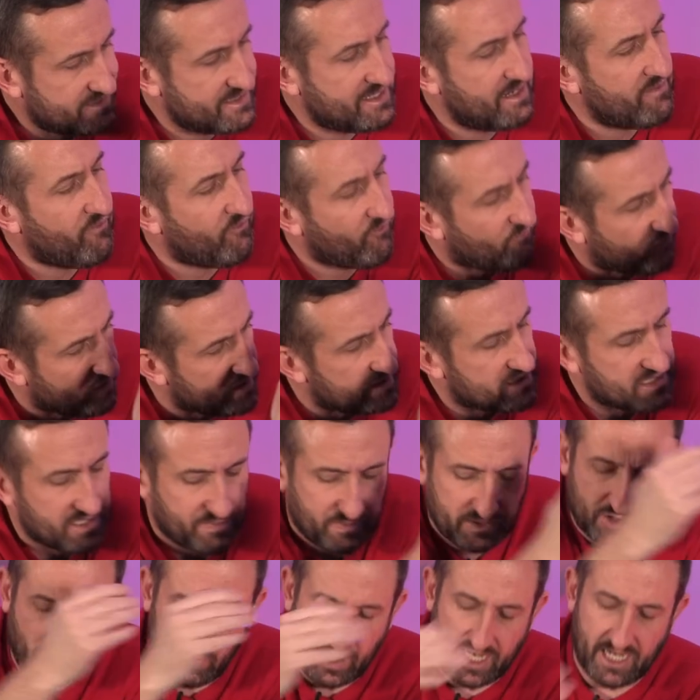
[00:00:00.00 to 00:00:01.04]
difference
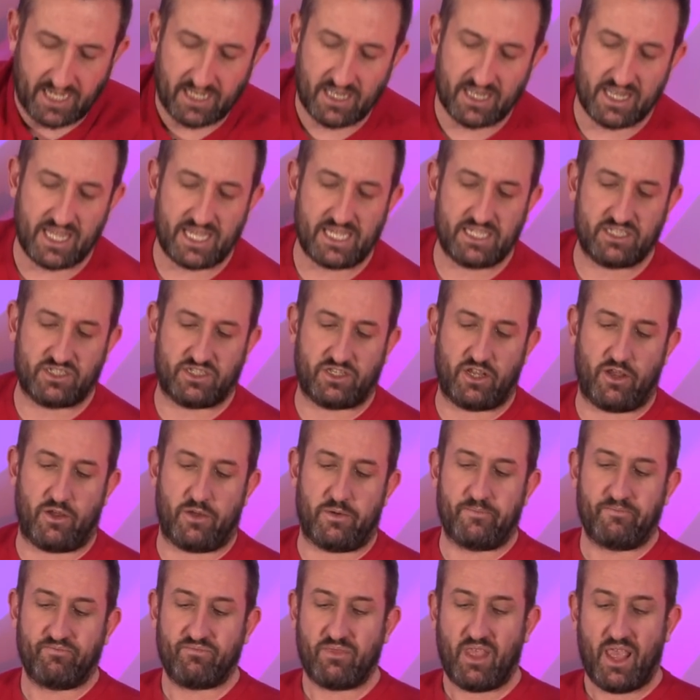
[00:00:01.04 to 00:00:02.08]
between these two.